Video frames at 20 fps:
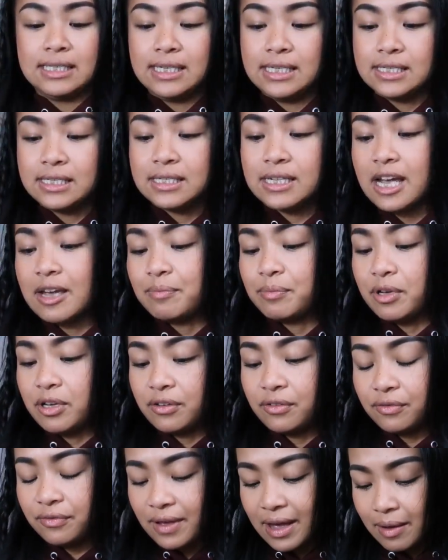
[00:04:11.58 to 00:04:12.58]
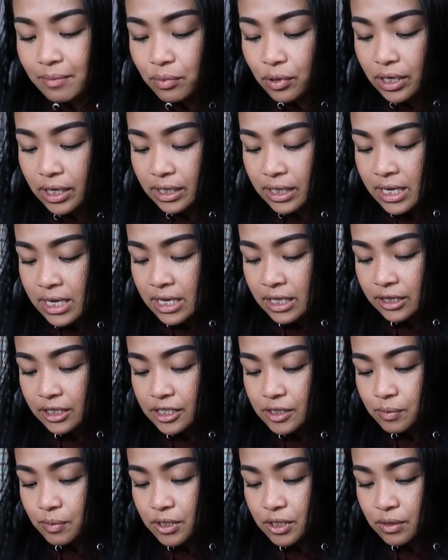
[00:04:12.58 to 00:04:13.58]
knit type of fabric.
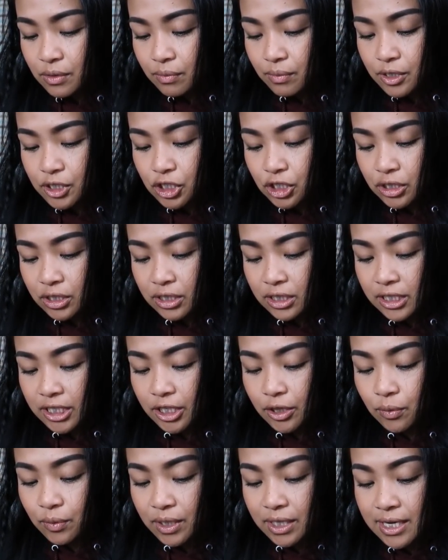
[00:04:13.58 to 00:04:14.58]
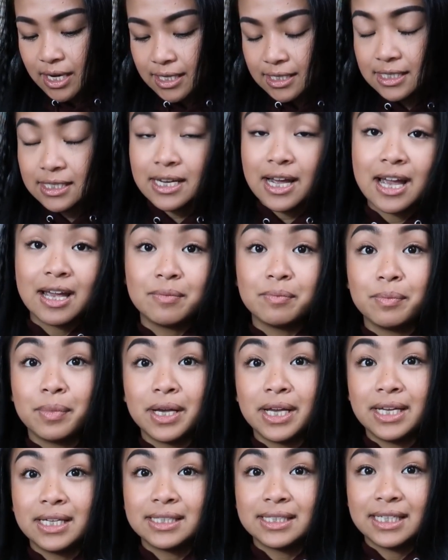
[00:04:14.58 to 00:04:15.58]
This was originally $3.99,
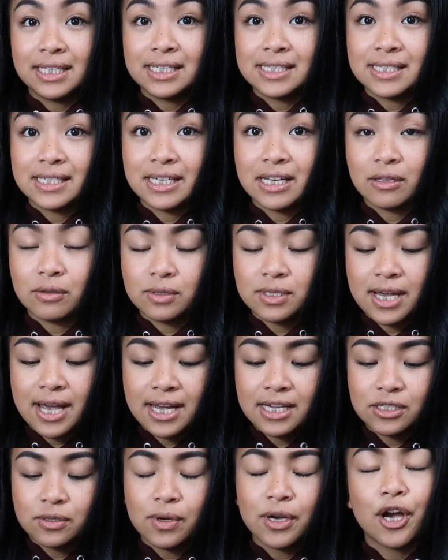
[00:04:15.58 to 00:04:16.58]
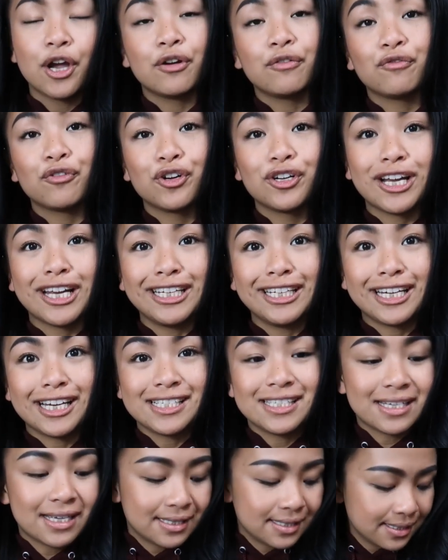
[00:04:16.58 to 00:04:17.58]
but it is a yellow tag, so I got it for
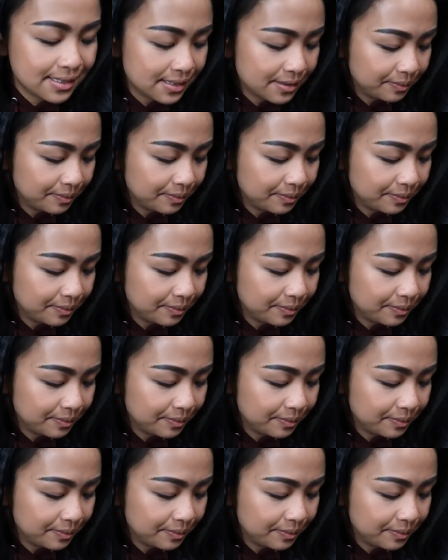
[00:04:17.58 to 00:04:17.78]
99 cents.